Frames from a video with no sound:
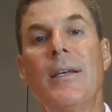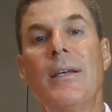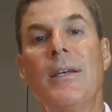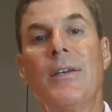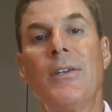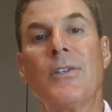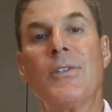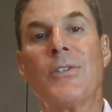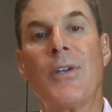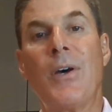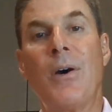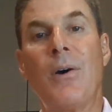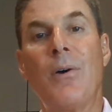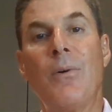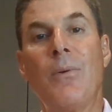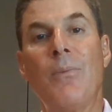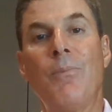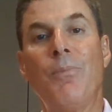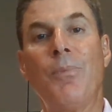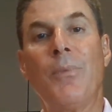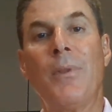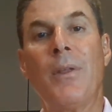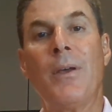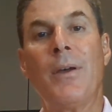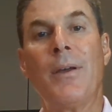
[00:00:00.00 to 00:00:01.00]
So
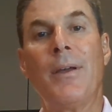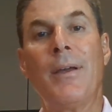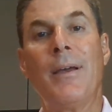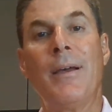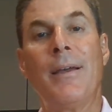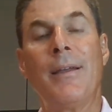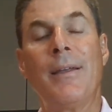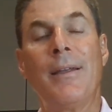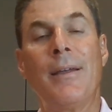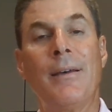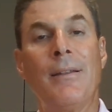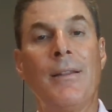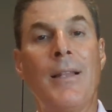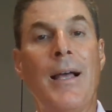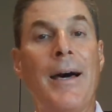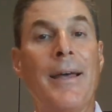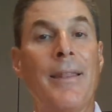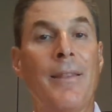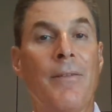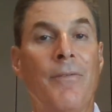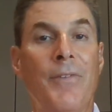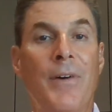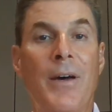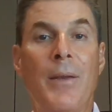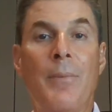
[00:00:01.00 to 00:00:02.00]
a lot
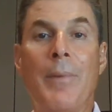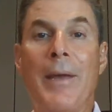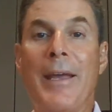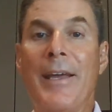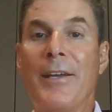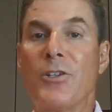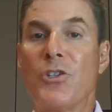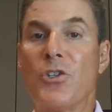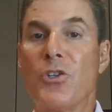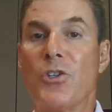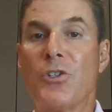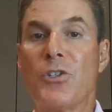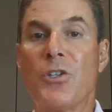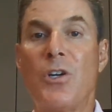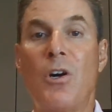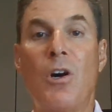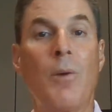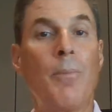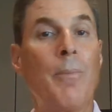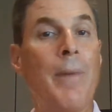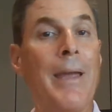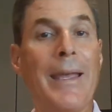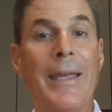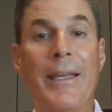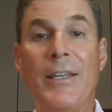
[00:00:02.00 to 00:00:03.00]
of the fund managers are
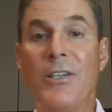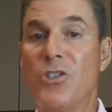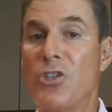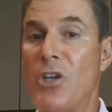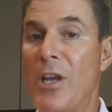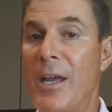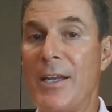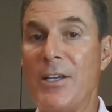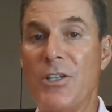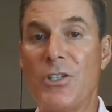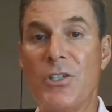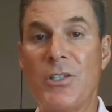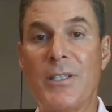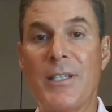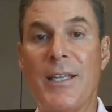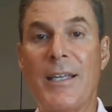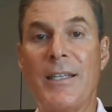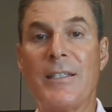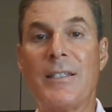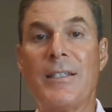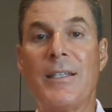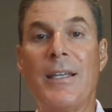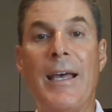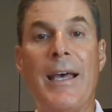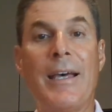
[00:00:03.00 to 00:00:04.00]
making changes
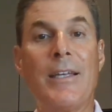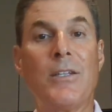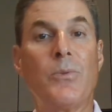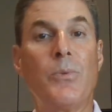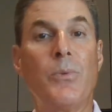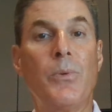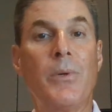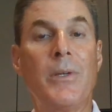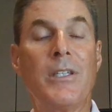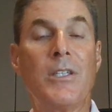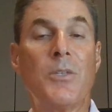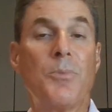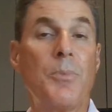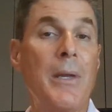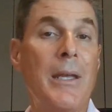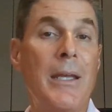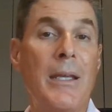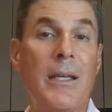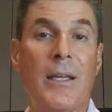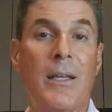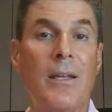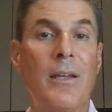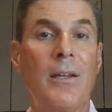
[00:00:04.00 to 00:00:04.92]
as we speak.